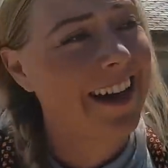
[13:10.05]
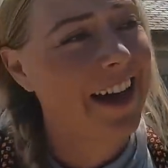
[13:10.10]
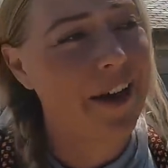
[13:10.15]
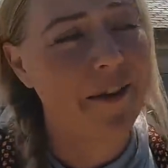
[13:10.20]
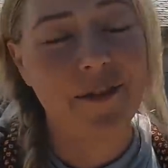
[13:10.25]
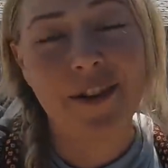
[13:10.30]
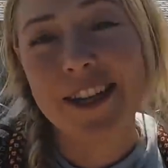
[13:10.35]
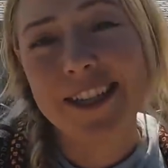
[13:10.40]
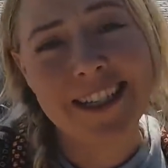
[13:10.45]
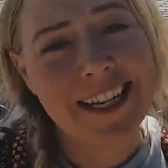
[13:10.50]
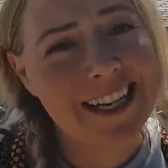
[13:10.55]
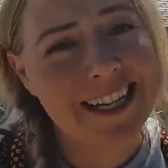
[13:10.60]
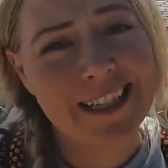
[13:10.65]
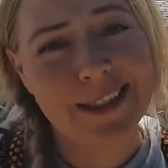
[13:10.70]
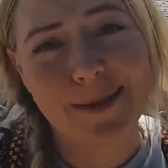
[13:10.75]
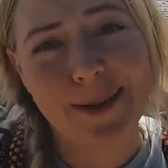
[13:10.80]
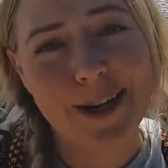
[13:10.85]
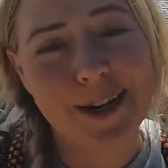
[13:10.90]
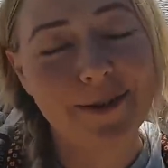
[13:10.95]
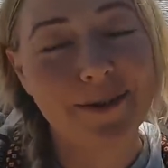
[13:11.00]
every day
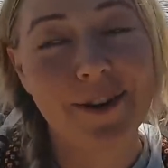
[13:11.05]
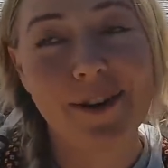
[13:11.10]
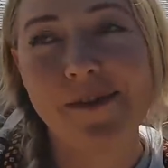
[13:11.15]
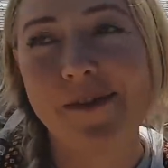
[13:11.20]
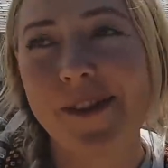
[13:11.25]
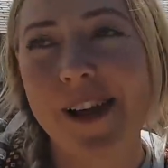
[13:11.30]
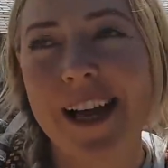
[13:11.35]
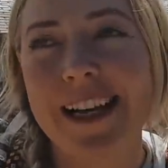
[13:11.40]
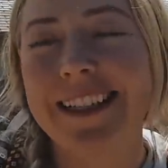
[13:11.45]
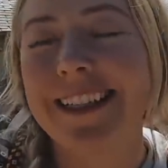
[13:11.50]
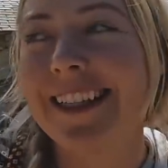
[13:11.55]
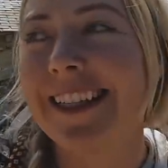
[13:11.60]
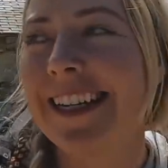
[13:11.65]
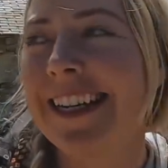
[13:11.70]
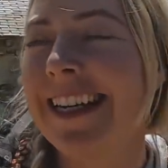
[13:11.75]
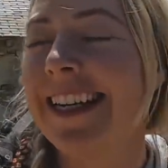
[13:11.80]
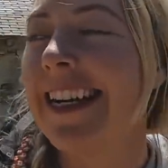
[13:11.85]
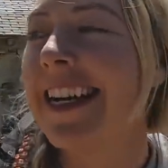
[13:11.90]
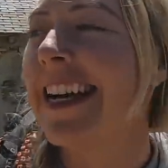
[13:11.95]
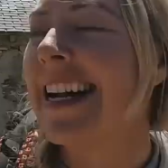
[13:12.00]
has been a
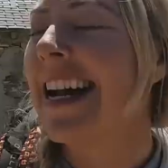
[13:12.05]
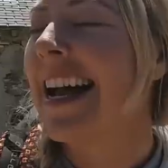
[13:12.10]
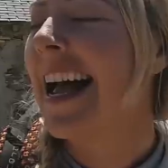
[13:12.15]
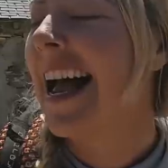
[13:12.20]
reflection.